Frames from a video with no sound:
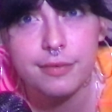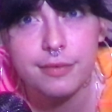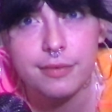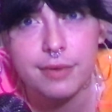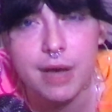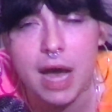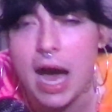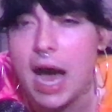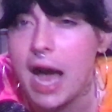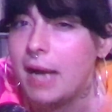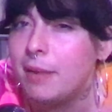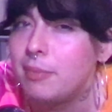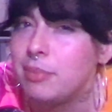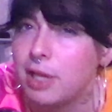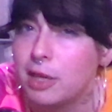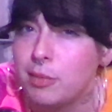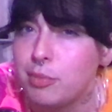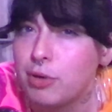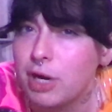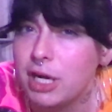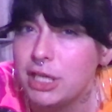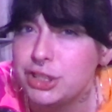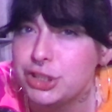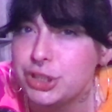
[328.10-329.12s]
high blood
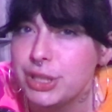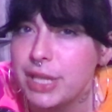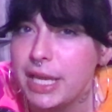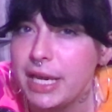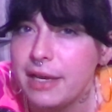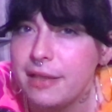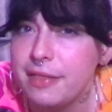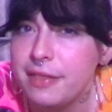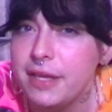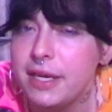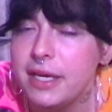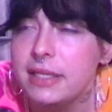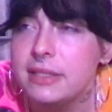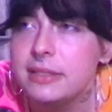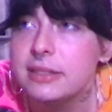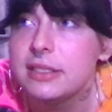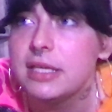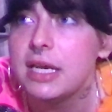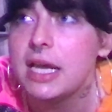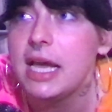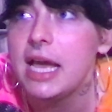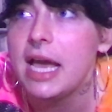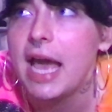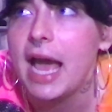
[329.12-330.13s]
pressure like this.
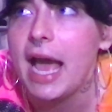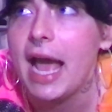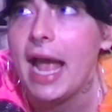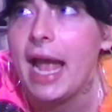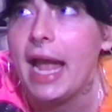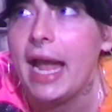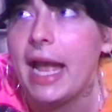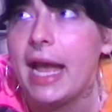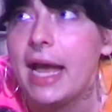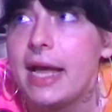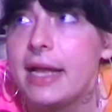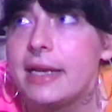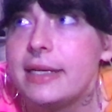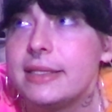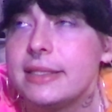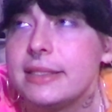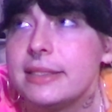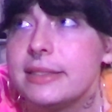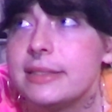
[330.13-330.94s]
And